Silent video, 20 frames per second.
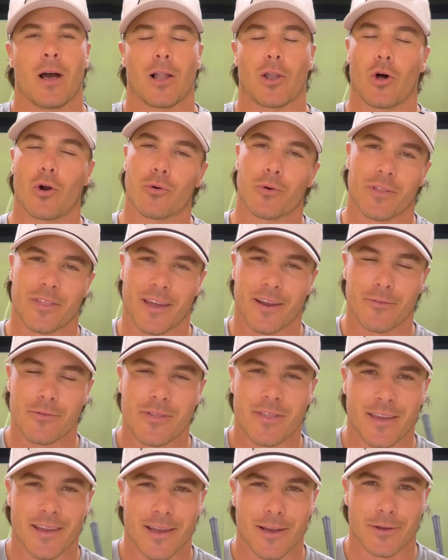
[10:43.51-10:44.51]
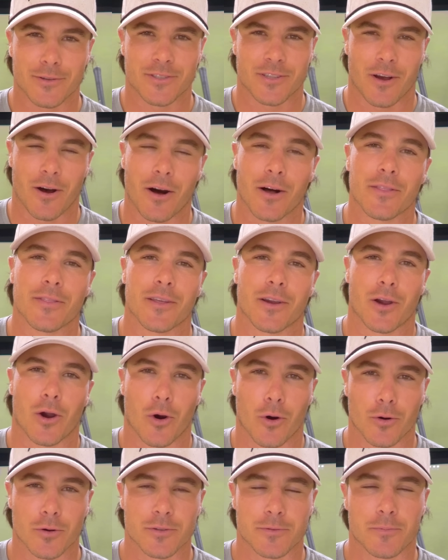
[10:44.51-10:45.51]
along with everything else on the
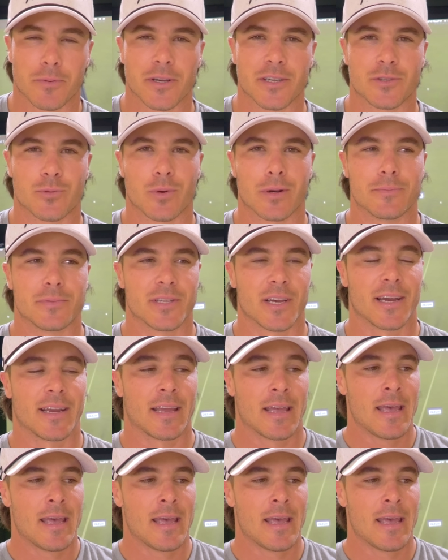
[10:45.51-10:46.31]
Carl's Place website.